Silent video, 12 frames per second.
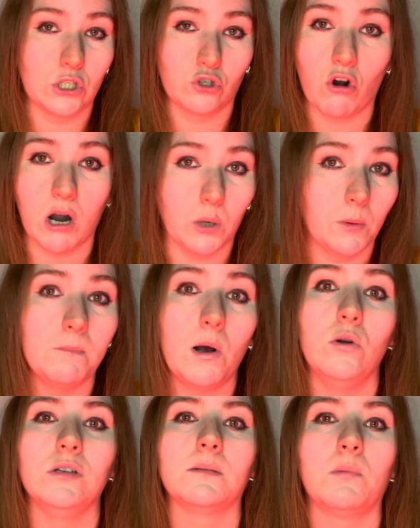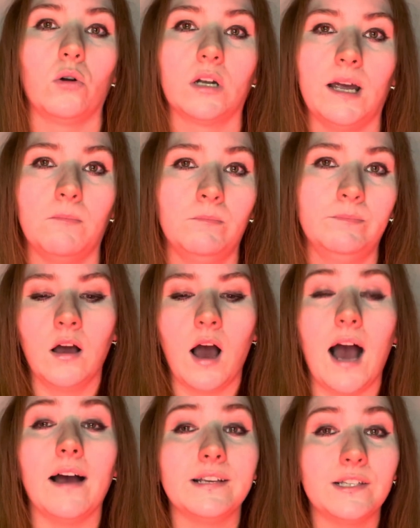are trying to impose upon him.
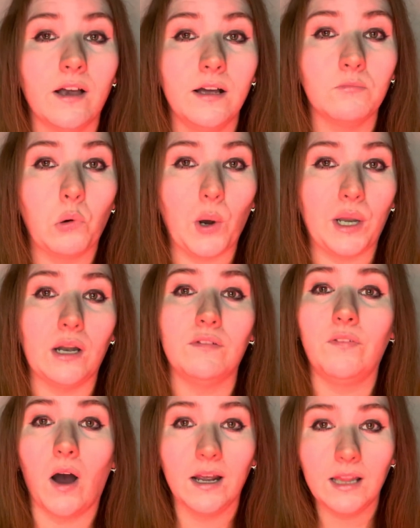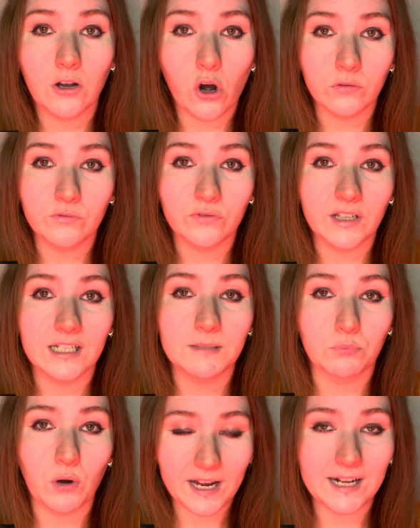At a certain point, a violent conflict
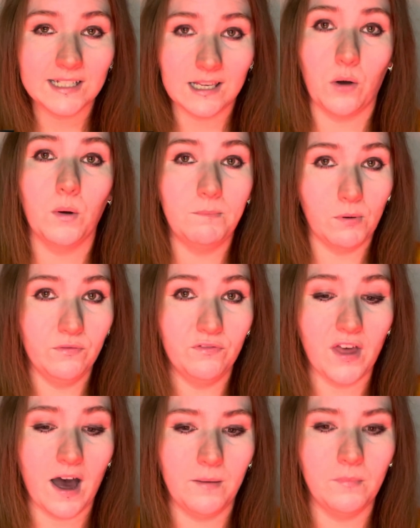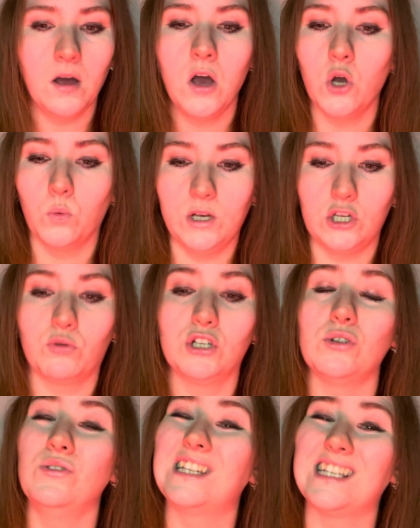breaks out above them, which
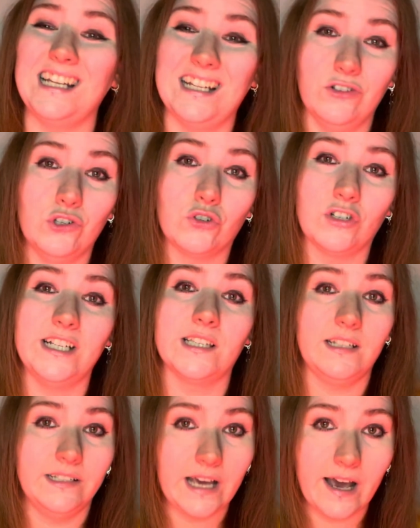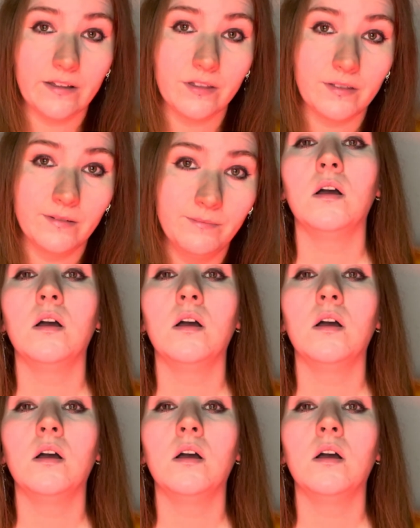results in injuries and death.